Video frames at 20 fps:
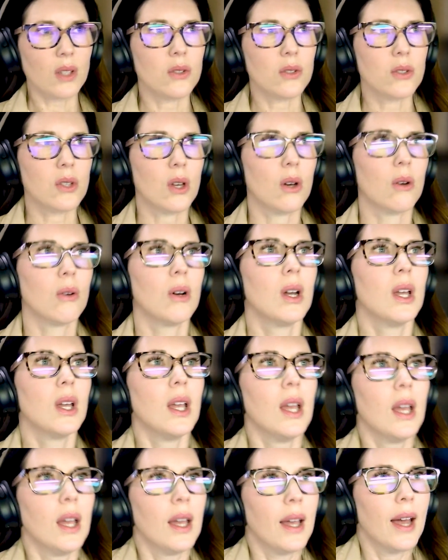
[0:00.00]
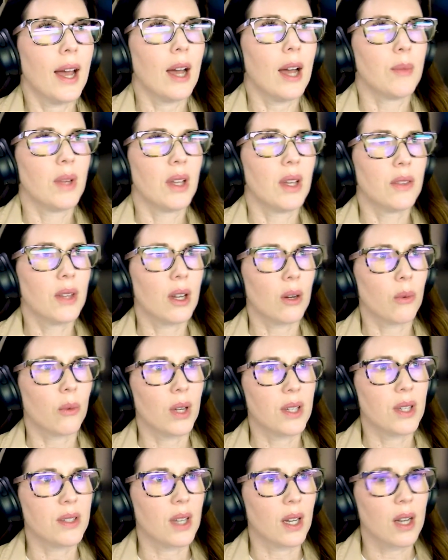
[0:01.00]
So there
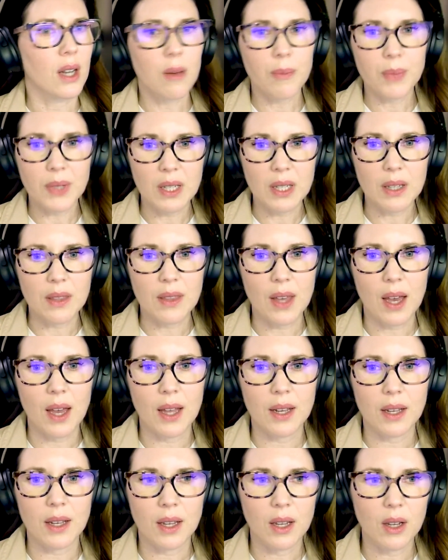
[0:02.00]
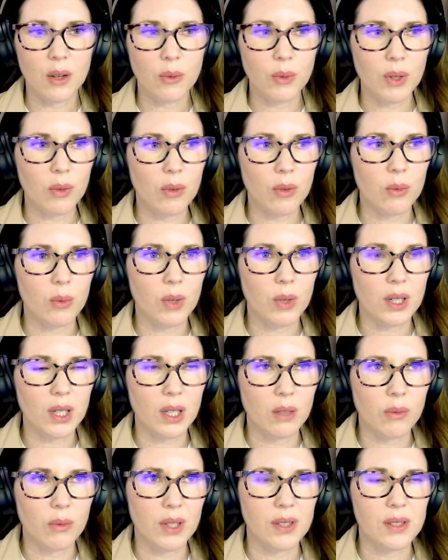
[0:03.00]
was a company that we were
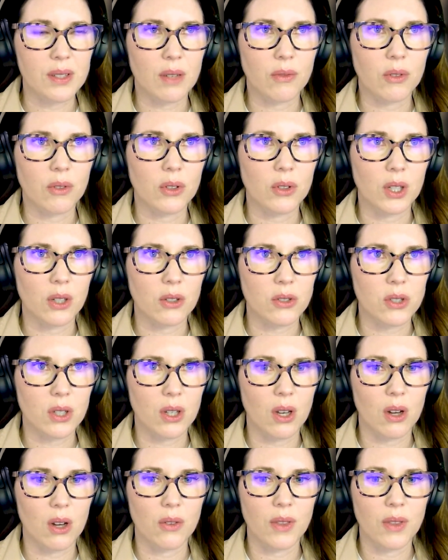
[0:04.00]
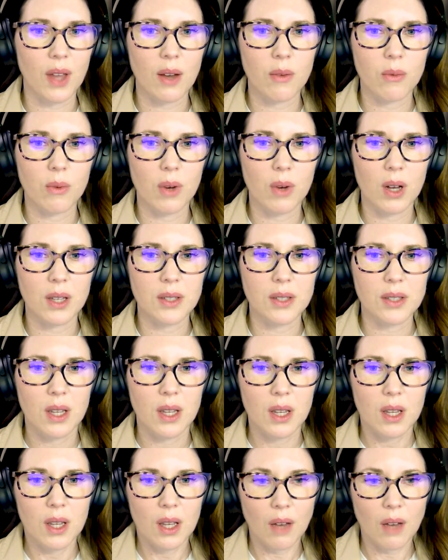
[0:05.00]
working with several years ago that was
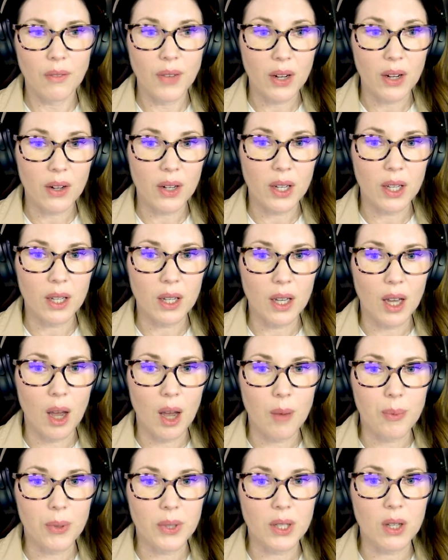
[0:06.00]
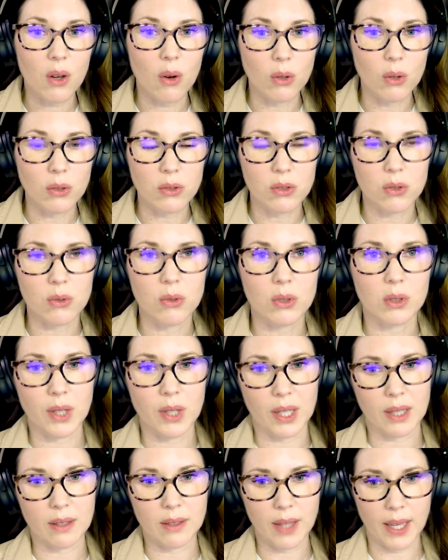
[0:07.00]
a pretty old school,
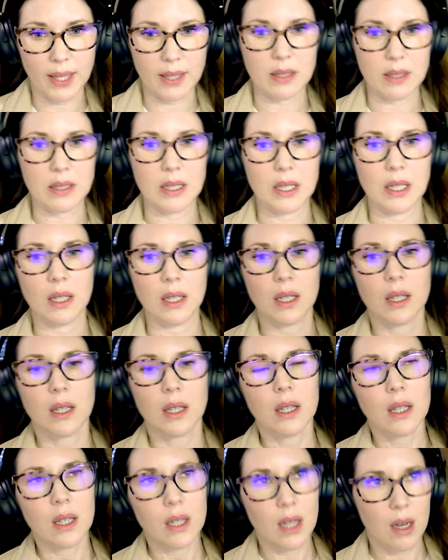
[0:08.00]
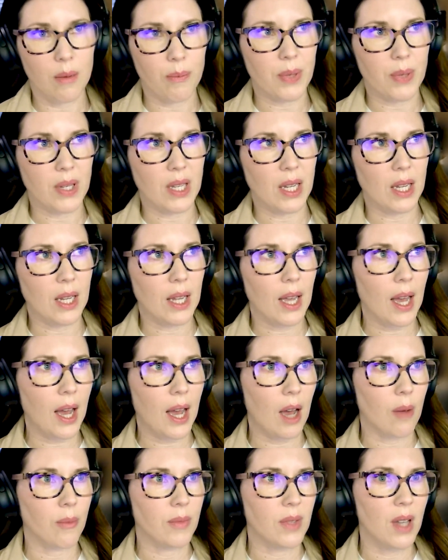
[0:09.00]
like legacy company,
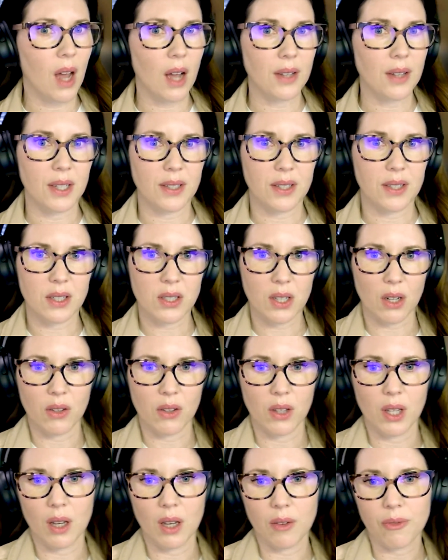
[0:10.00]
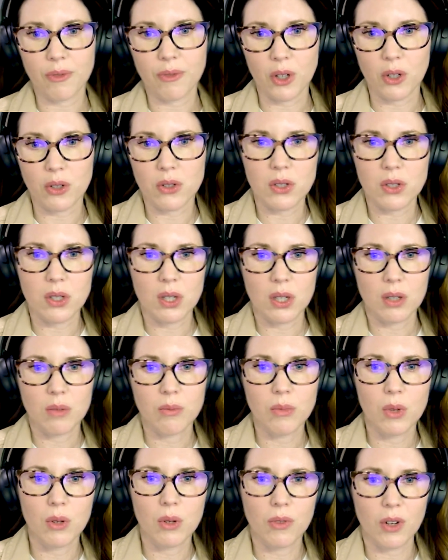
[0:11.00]
not necessarily a first
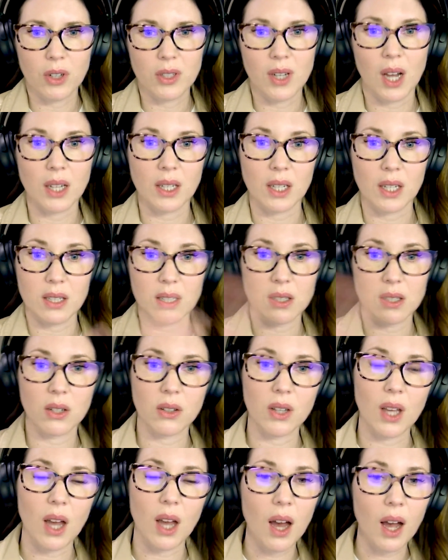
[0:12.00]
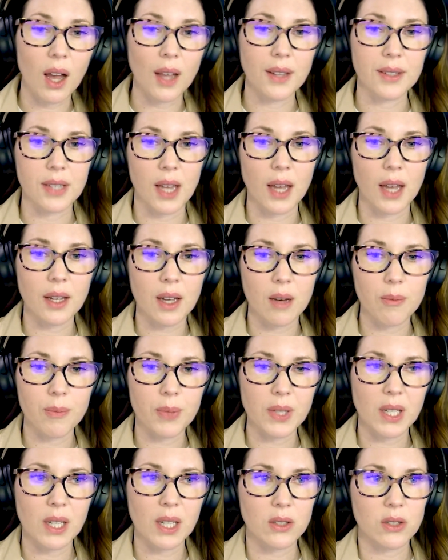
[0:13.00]
mover, not necessarily a high tech
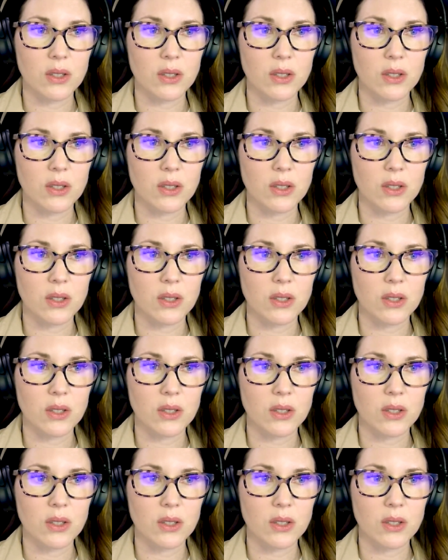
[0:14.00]
company.